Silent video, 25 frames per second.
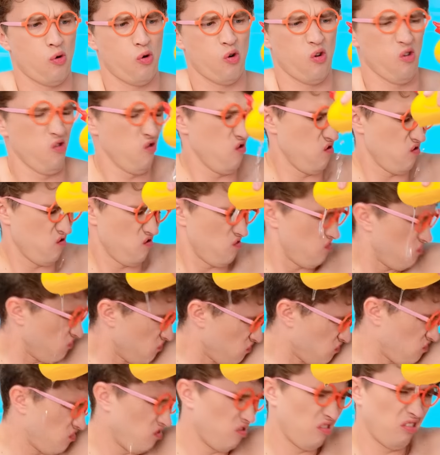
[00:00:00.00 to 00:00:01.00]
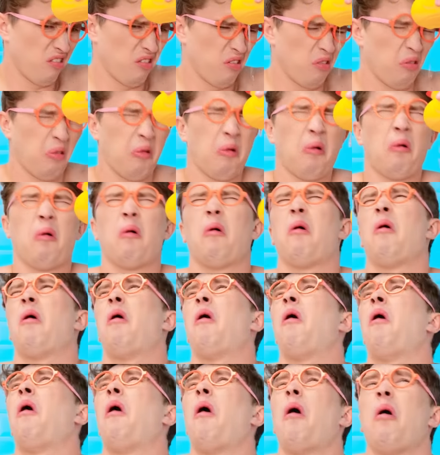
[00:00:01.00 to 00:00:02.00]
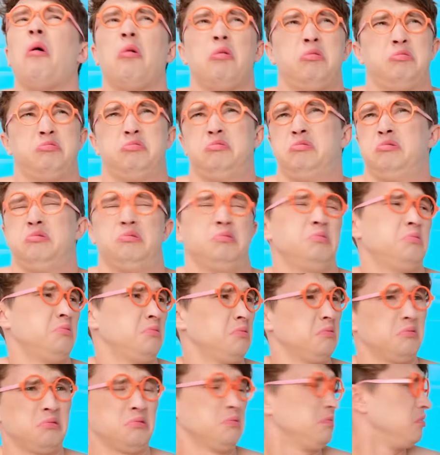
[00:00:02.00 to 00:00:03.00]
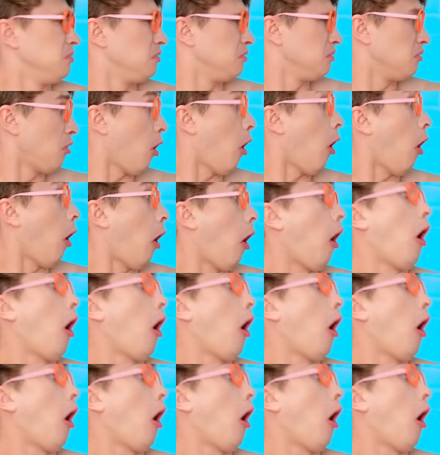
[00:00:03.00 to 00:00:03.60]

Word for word: What's that stink? Ugh! That's me.